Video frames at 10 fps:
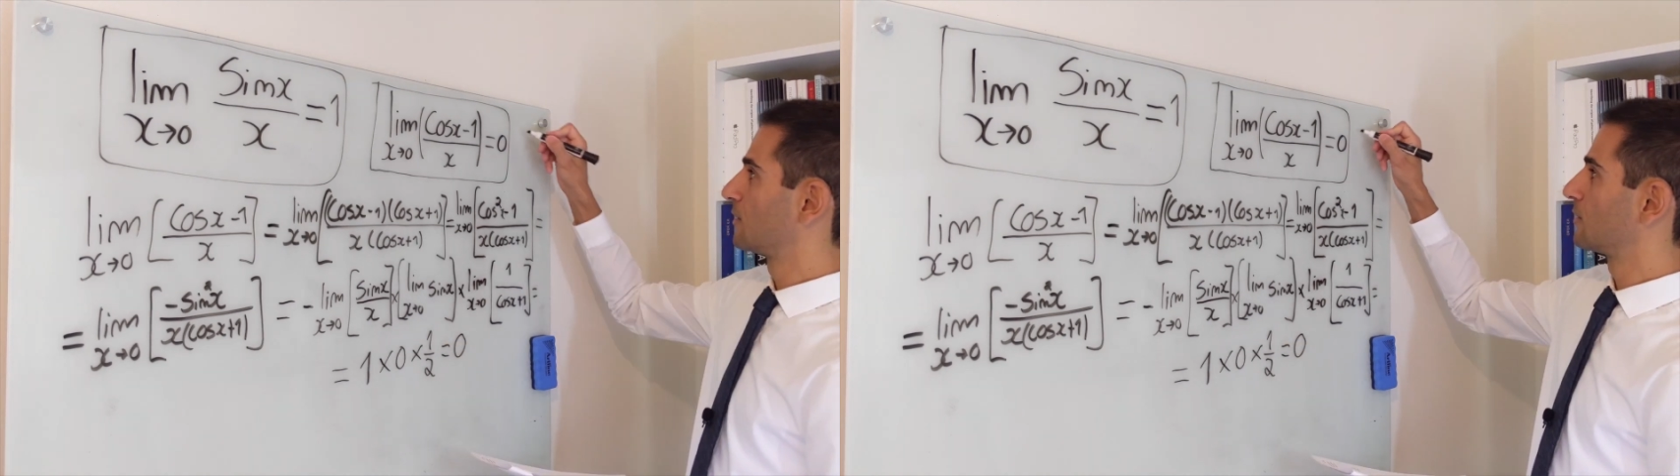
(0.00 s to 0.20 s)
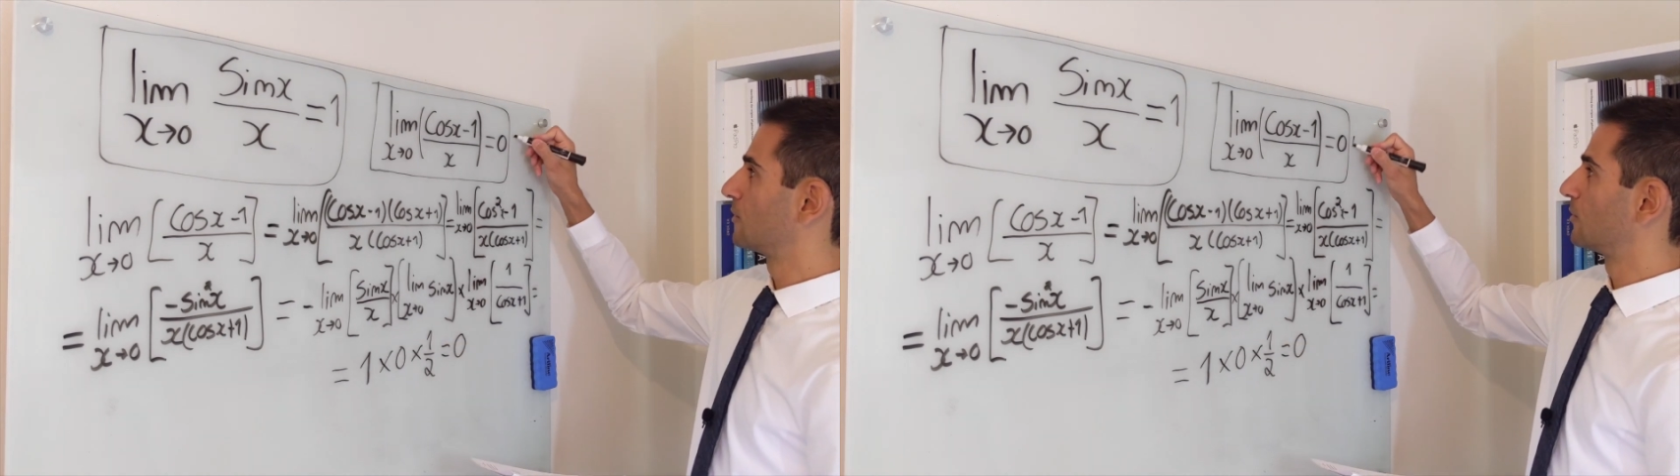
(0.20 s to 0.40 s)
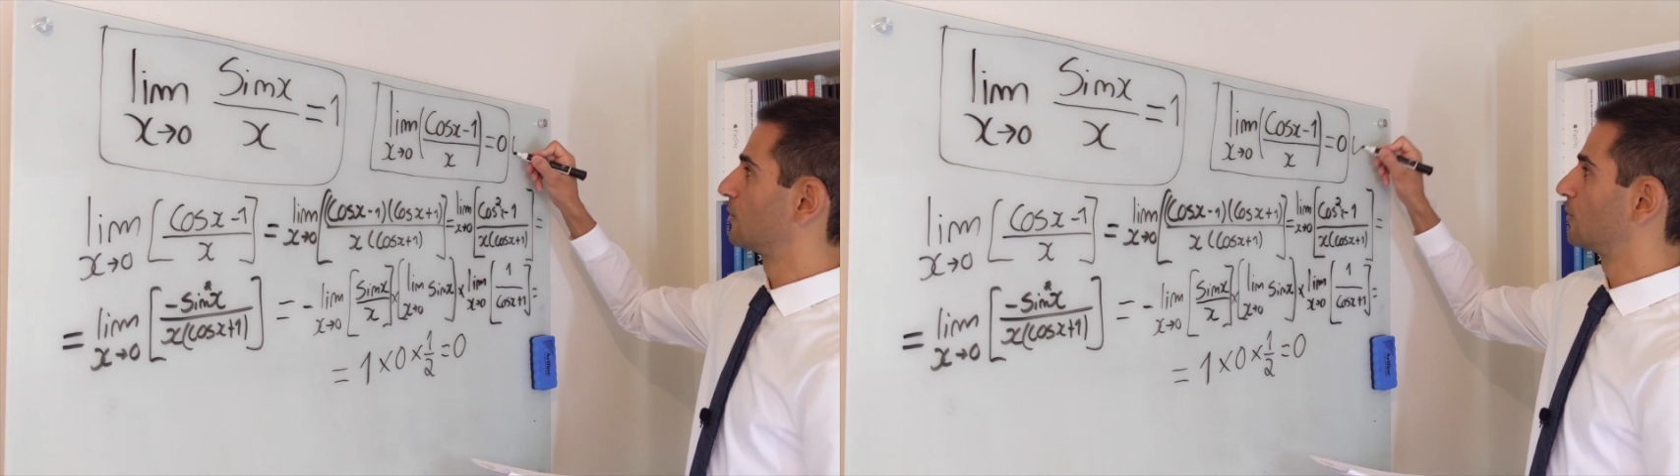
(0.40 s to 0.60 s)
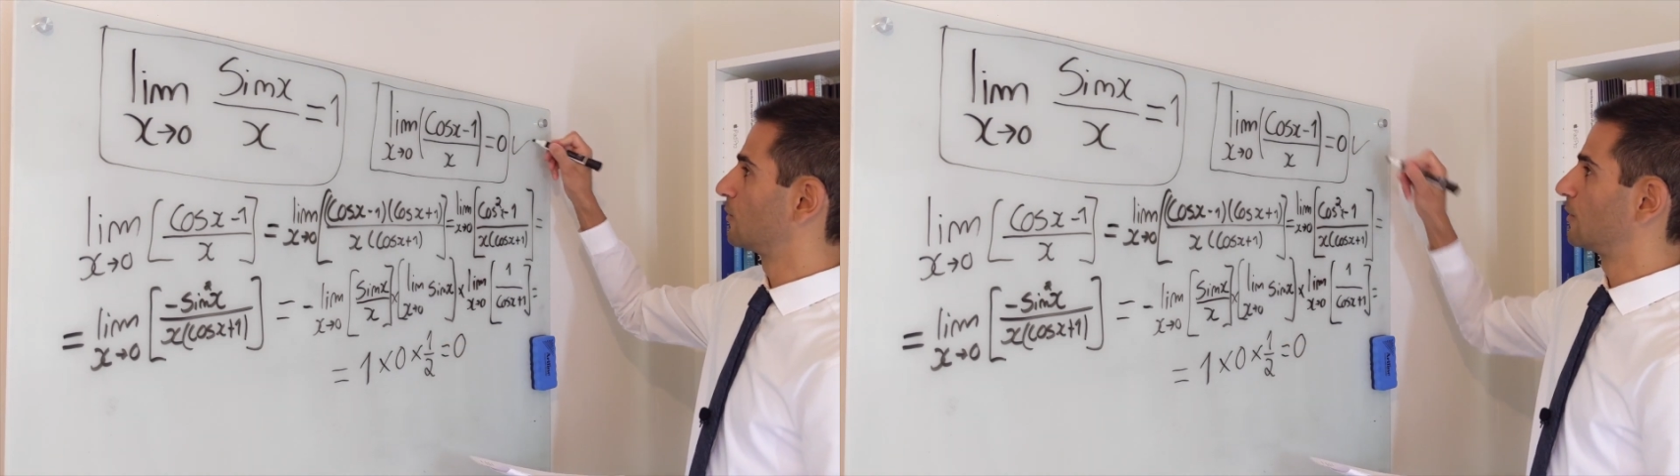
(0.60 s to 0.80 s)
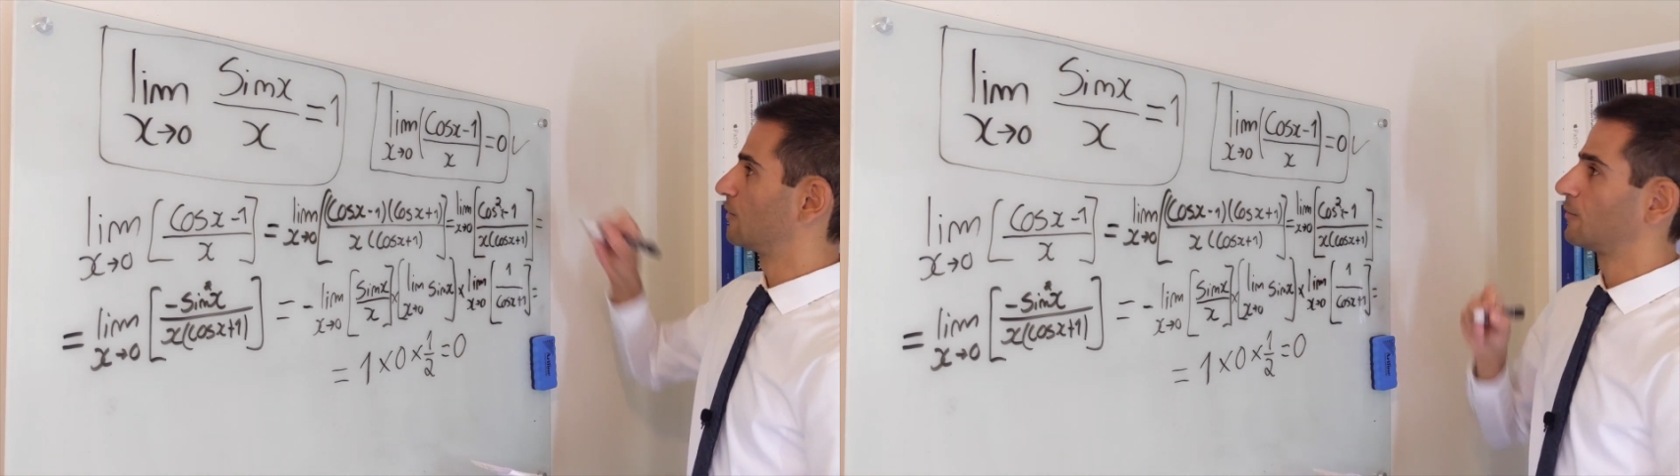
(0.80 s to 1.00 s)
So
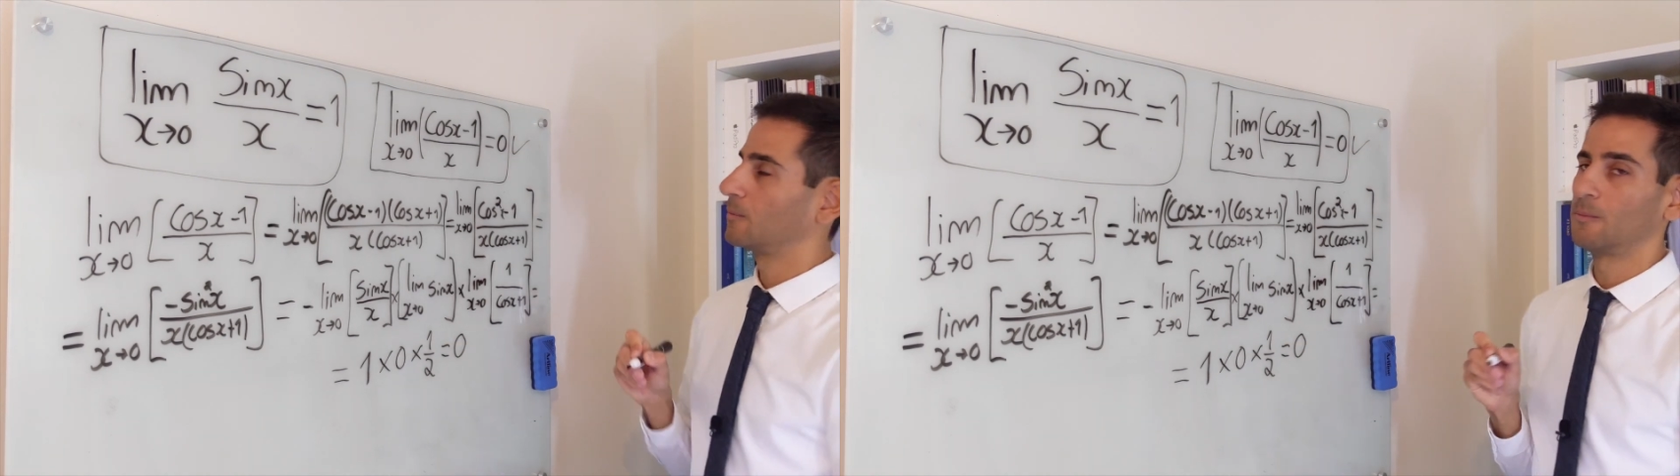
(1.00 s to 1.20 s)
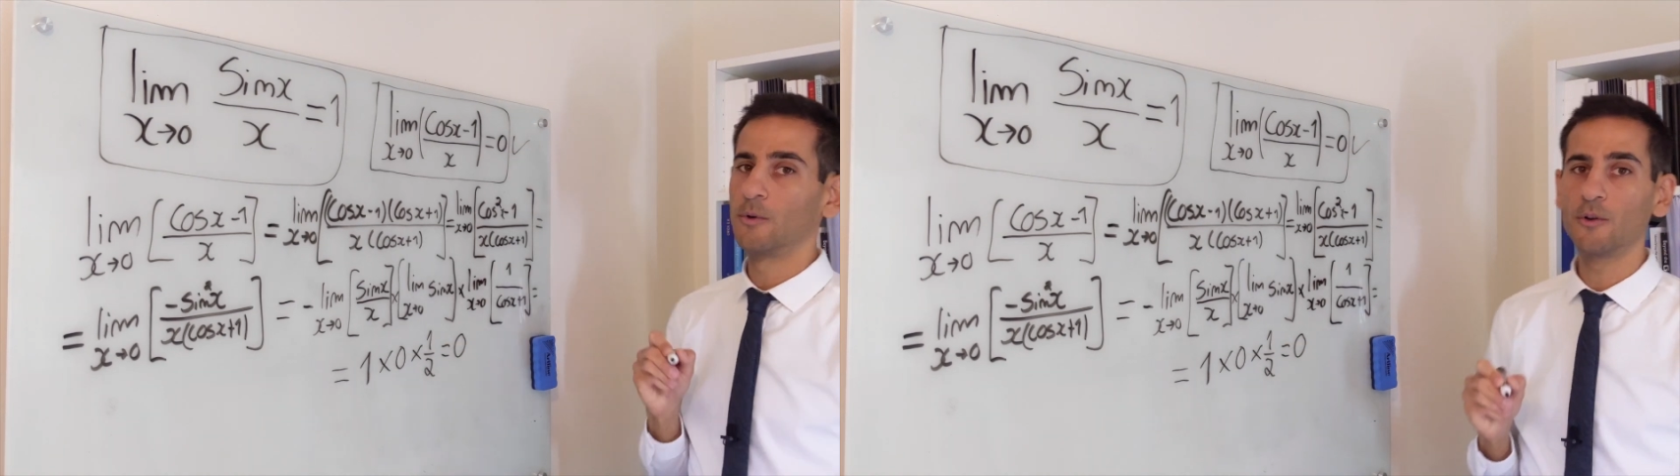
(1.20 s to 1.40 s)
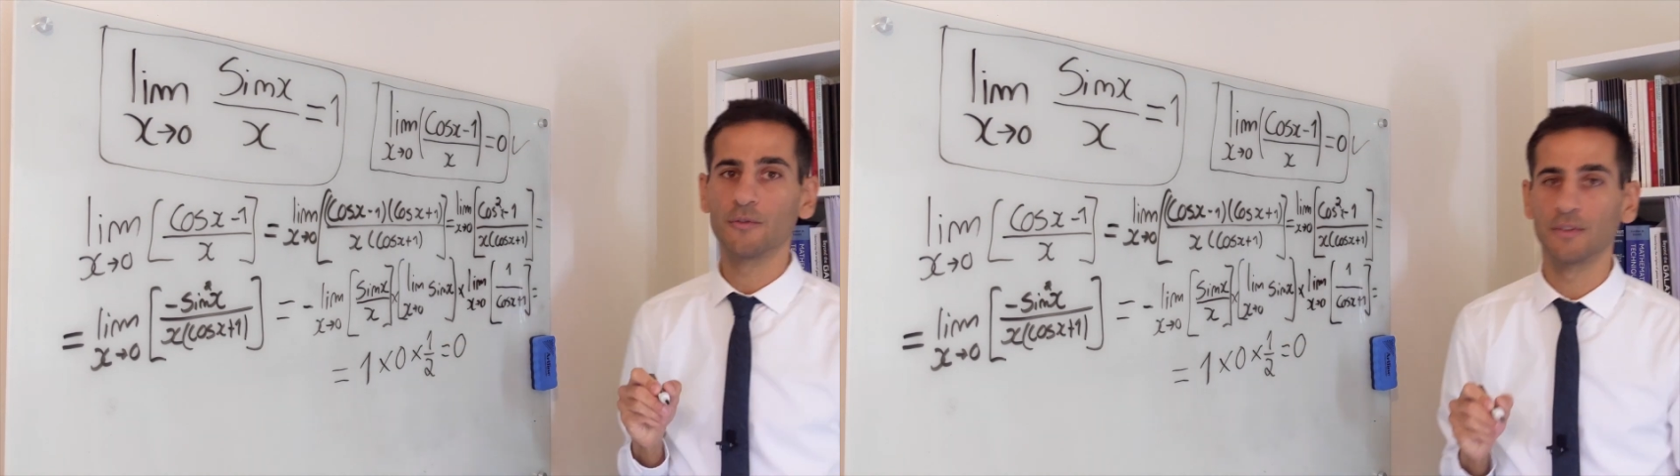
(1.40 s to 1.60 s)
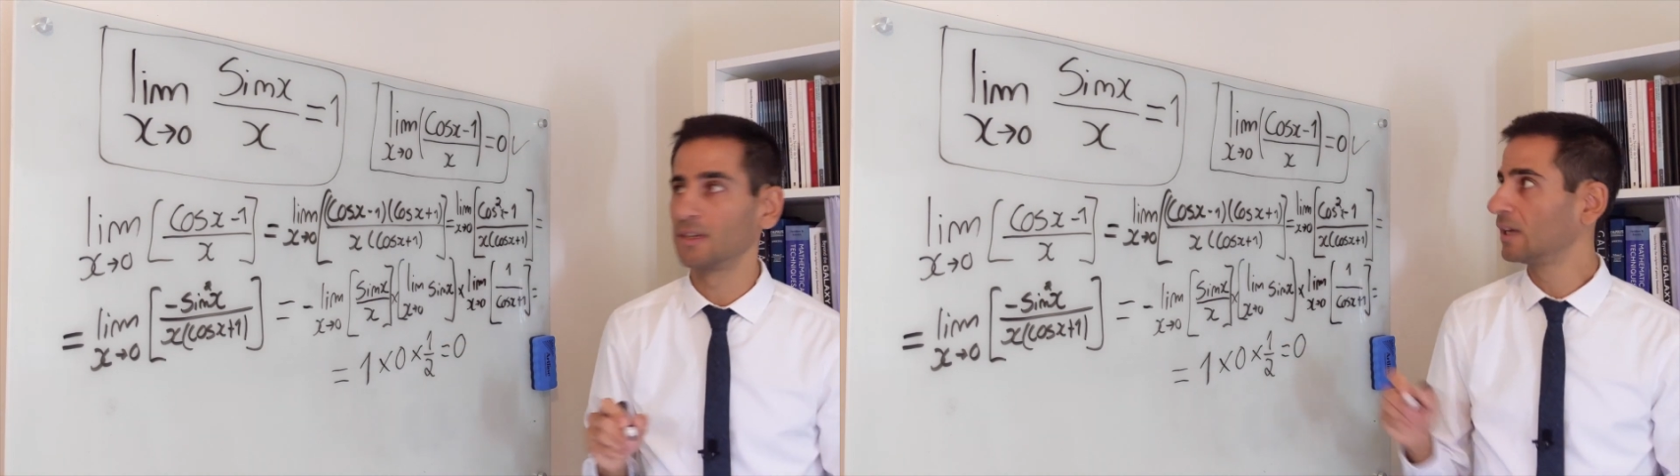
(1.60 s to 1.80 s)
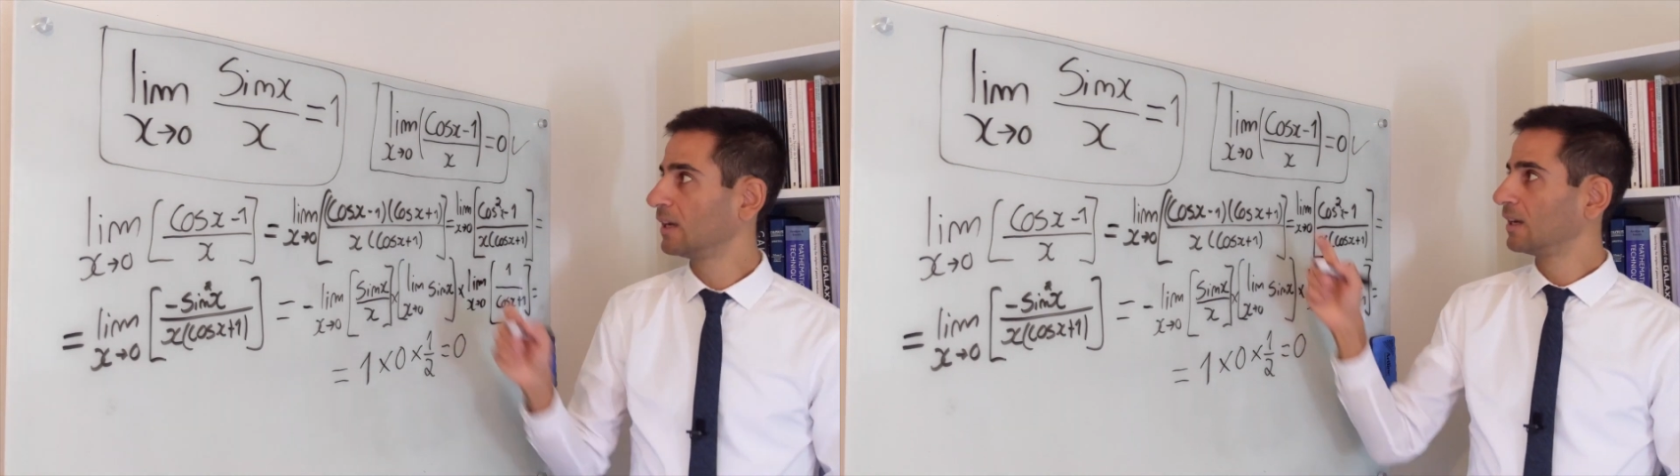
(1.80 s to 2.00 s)
we've
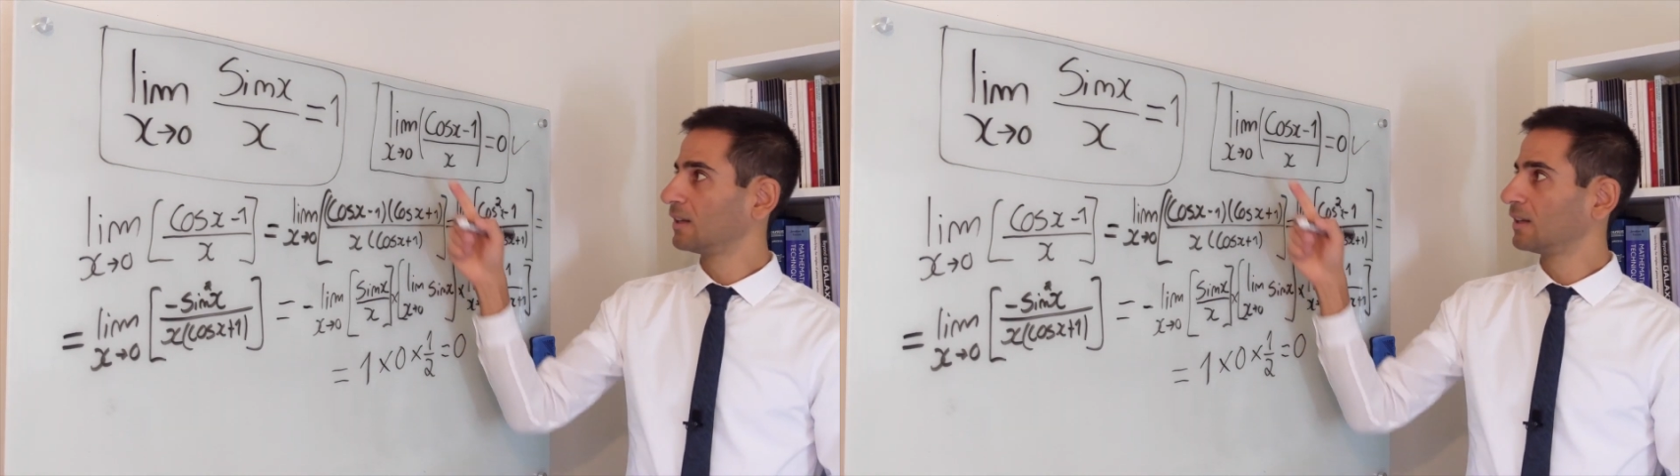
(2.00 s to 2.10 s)
proven